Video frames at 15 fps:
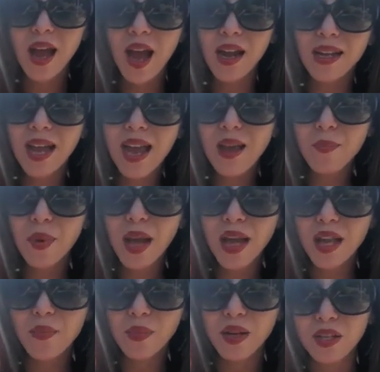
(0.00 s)
I can't
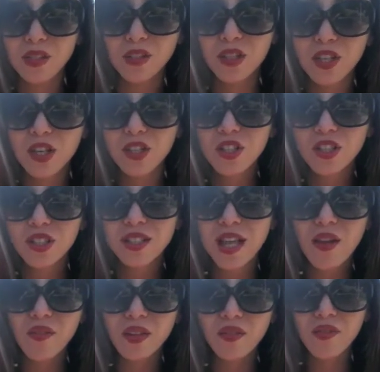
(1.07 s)
pay much, just
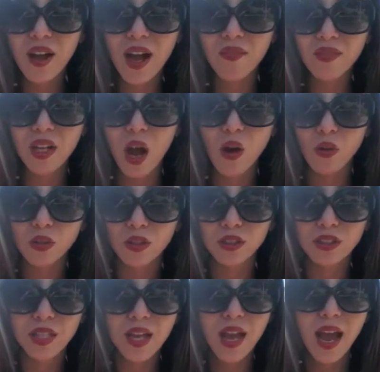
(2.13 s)
$75,